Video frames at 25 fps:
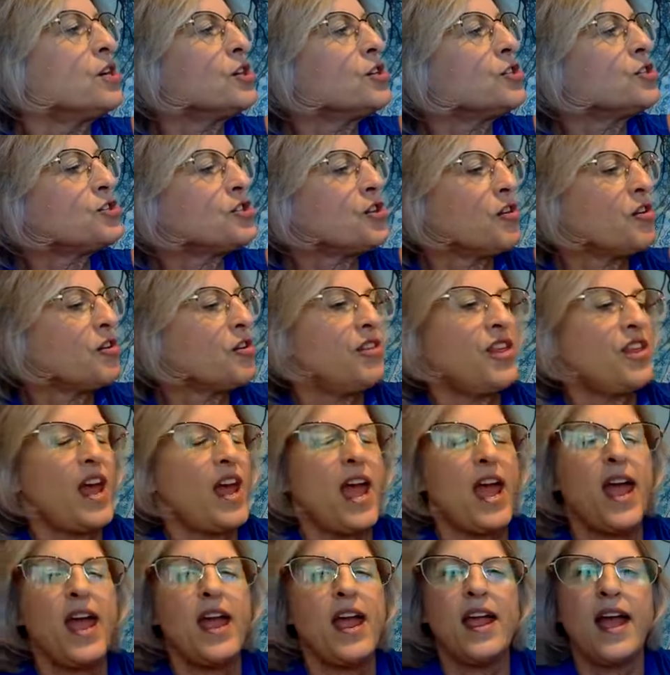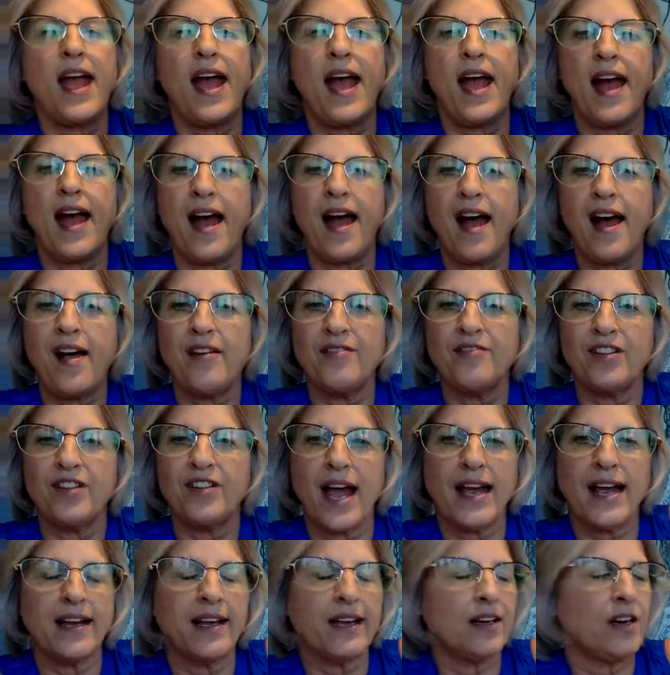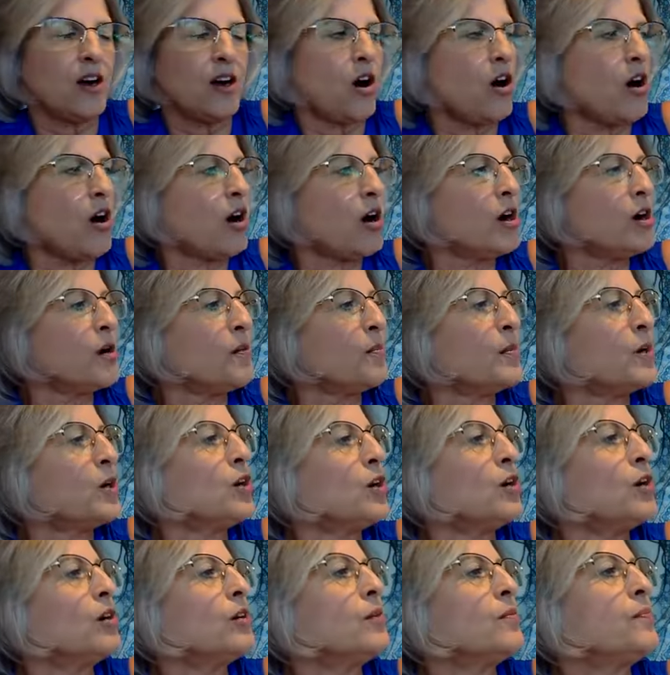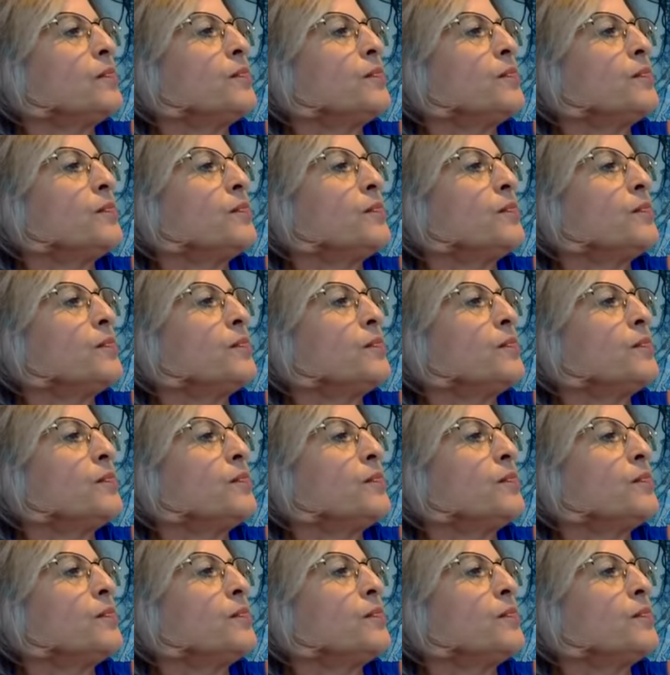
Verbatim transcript: So they have like an armor